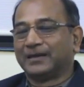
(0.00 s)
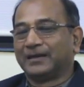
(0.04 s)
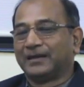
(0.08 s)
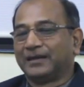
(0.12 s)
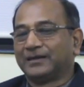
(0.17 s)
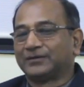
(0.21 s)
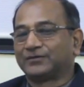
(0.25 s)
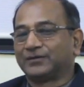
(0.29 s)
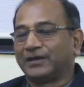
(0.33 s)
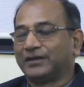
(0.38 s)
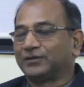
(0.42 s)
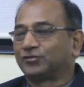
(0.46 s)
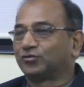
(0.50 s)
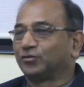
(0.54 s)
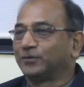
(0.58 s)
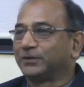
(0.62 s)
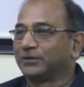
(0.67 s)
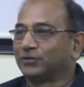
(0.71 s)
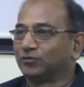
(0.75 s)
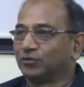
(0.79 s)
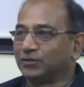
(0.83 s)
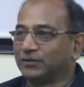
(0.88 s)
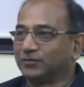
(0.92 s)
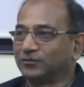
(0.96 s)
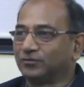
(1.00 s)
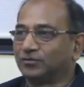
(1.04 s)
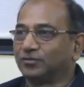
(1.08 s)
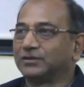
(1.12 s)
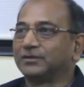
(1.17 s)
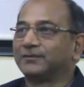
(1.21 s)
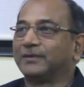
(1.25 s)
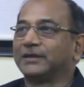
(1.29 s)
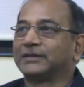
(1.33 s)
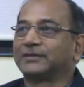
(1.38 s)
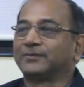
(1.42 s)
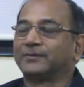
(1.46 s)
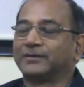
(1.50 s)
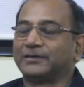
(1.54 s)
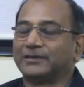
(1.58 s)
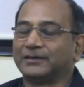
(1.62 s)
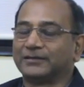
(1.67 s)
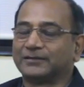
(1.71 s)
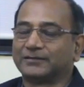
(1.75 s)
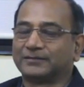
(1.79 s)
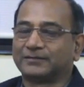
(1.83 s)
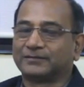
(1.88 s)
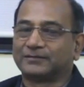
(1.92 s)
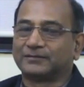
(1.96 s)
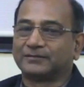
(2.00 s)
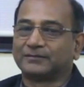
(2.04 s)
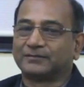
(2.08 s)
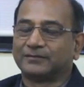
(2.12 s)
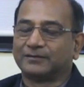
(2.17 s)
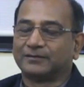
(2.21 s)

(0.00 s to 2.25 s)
And so I used to be good in mathematics.